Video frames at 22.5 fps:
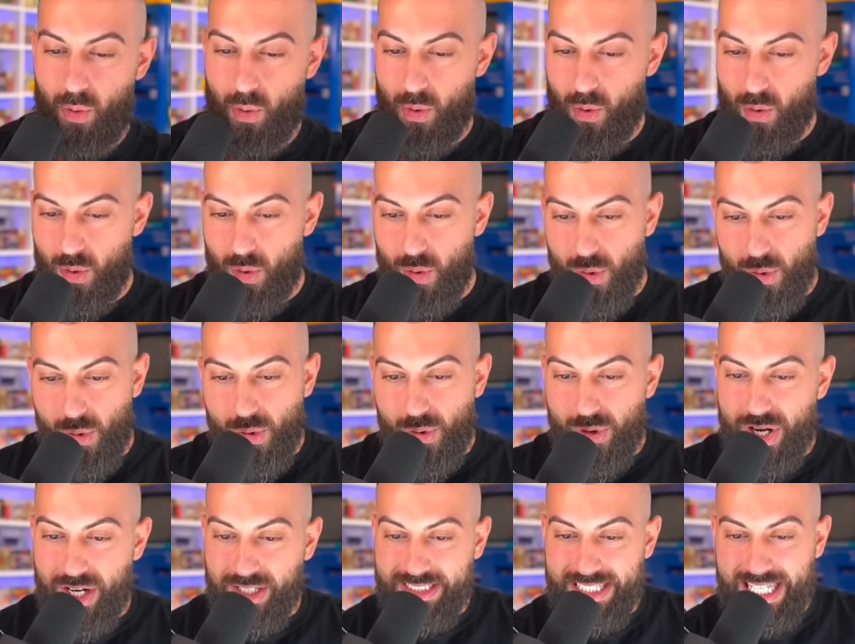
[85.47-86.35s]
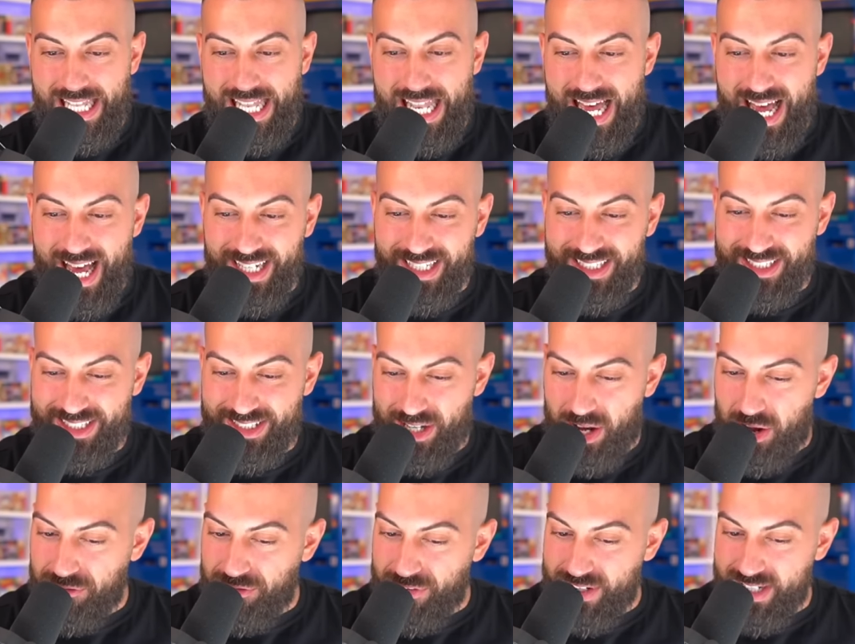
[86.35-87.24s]
Ooh, there's a lot of
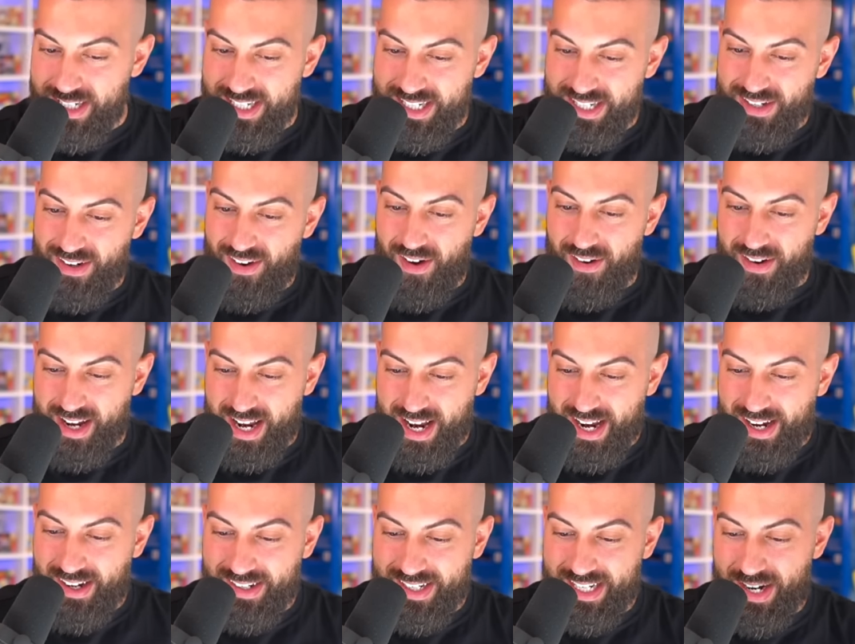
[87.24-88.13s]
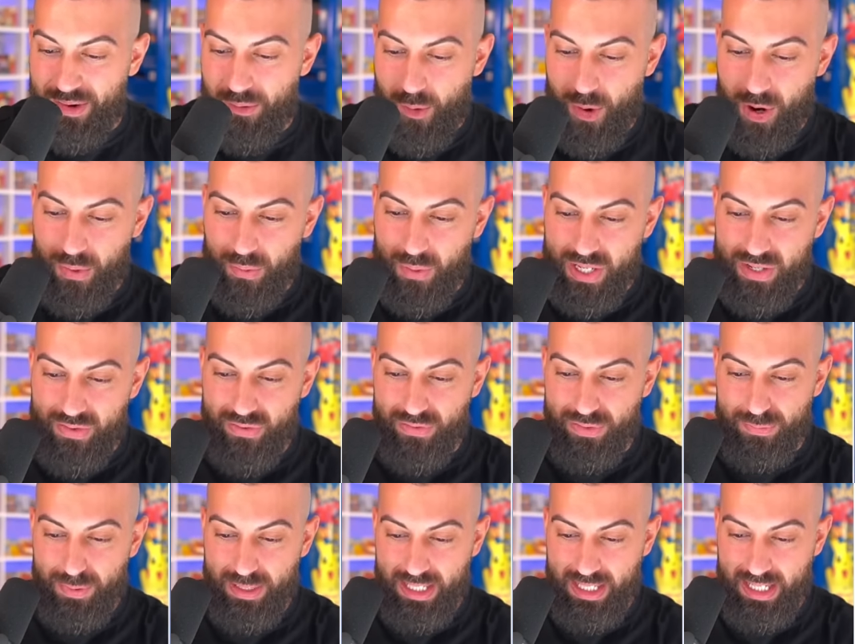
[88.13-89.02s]
stuff in here. Okay, okay, where do we
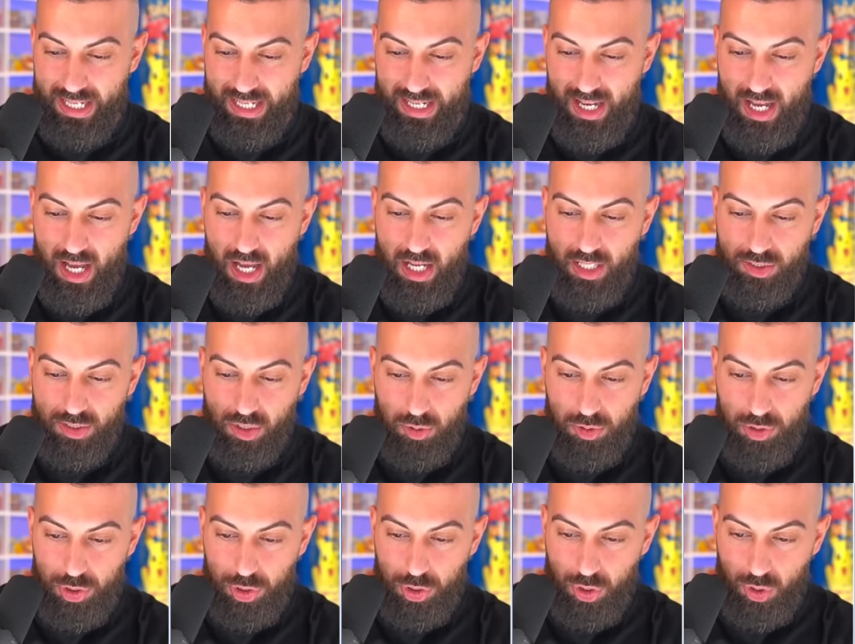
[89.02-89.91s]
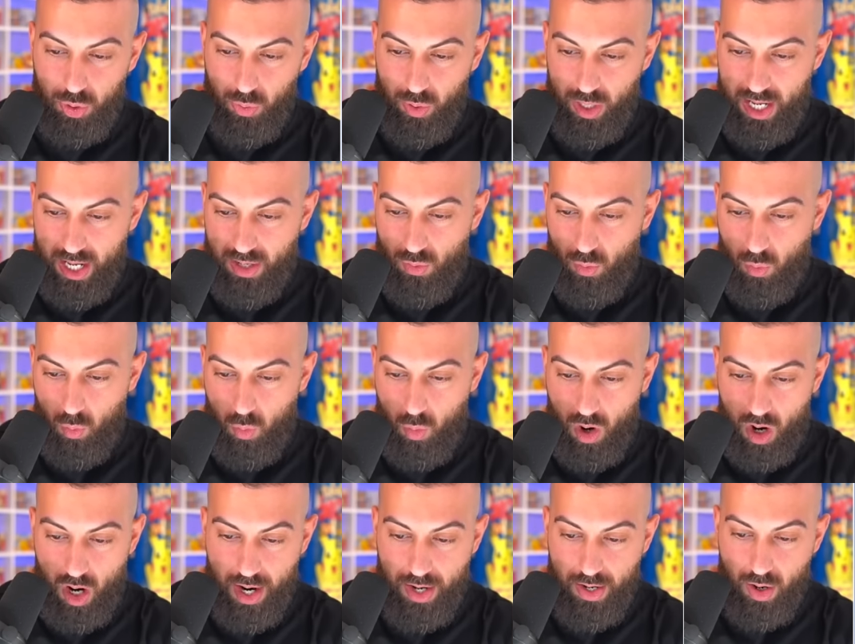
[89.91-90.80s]
even begin? So two and
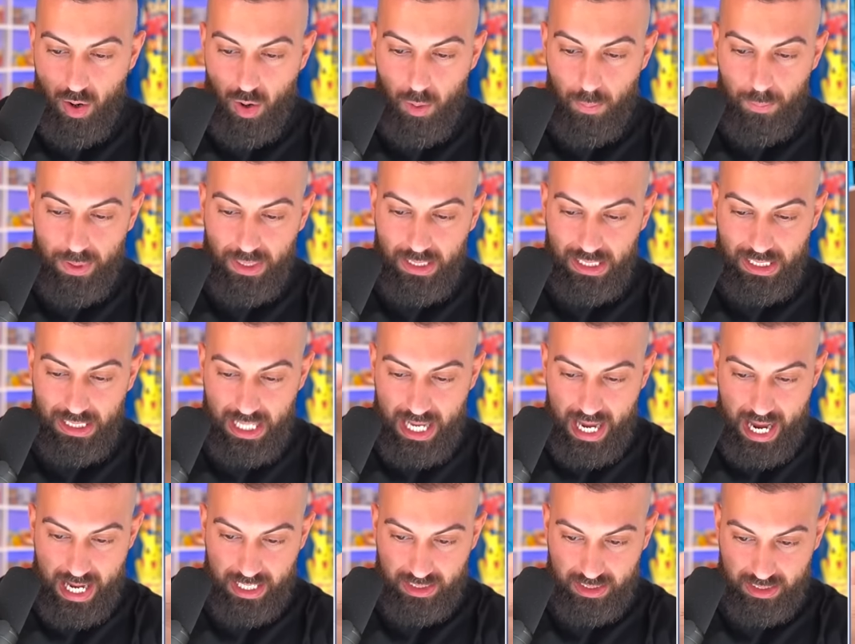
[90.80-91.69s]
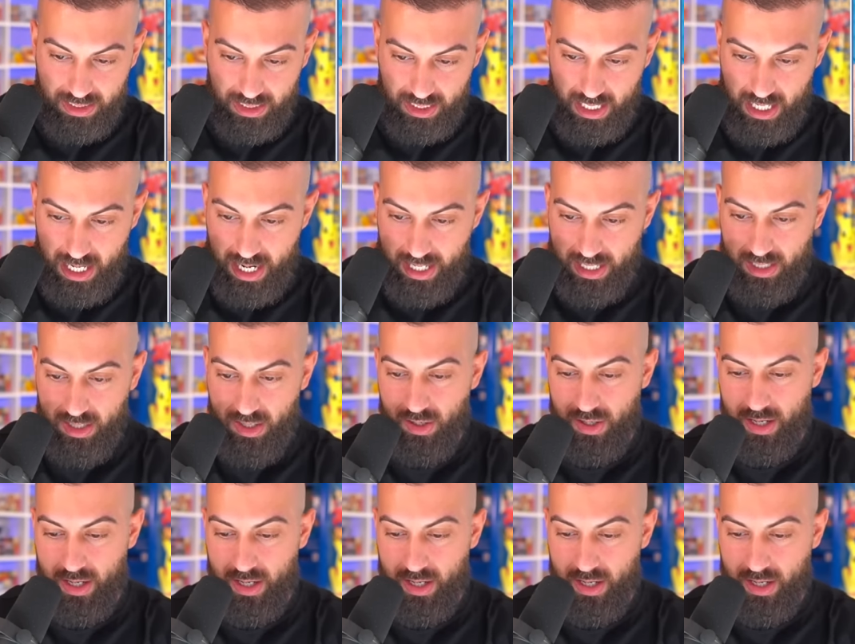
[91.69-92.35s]
one open last. Got it.